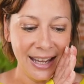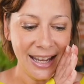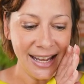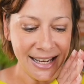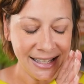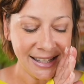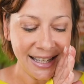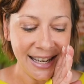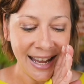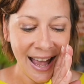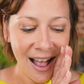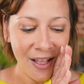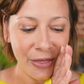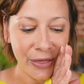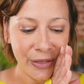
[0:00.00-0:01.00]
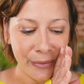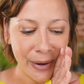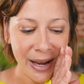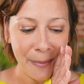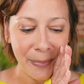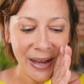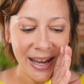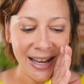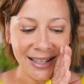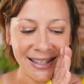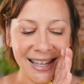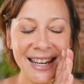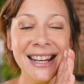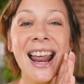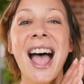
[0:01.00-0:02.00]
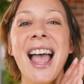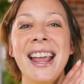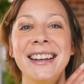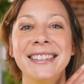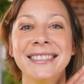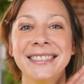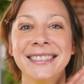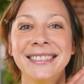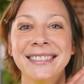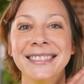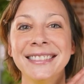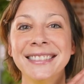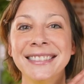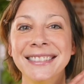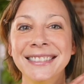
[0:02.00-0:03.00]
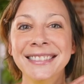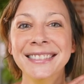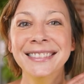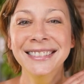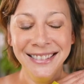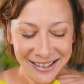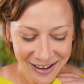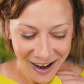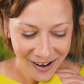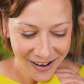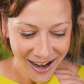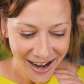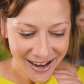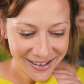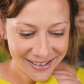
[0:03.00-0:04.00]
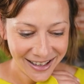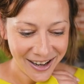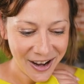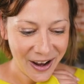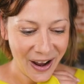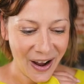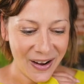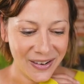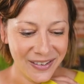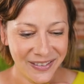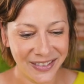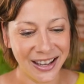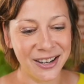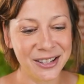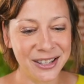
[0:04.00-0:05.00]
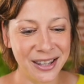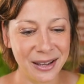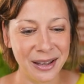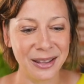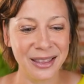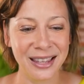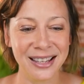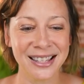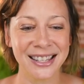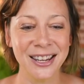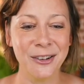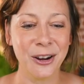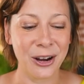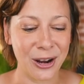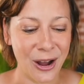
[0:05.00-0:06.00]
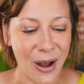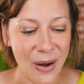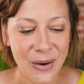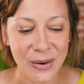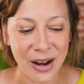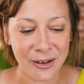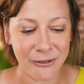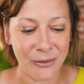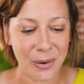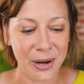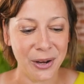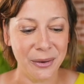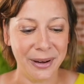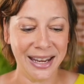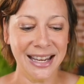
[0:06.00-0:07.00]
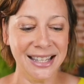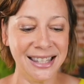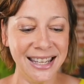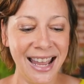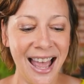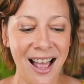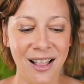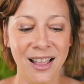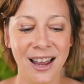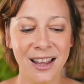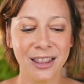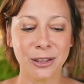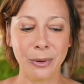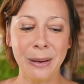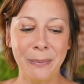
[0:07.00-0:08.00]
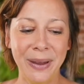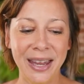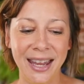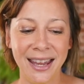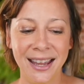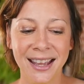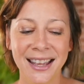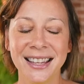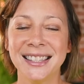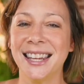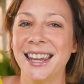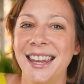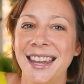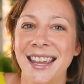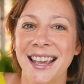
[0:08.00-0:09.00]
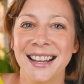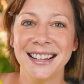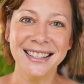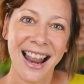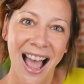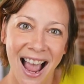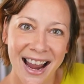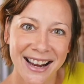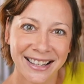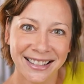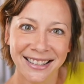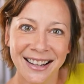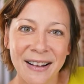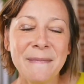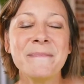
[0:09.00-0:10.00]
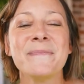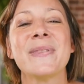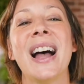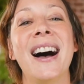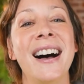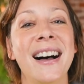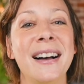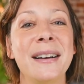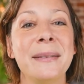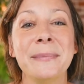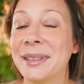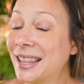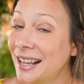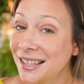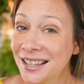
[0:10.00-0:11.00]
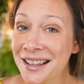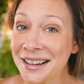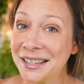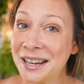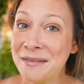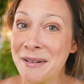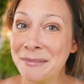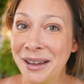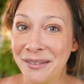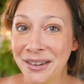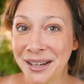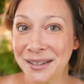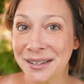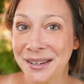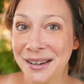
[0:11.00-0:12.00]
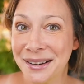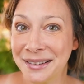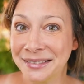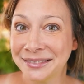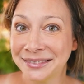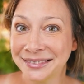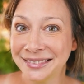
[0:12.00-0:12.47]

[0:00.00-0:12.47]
ECL3PT9. All right, there you go. There's the secret code for you, ECL3PT9. That's the last time I'm giving it to you.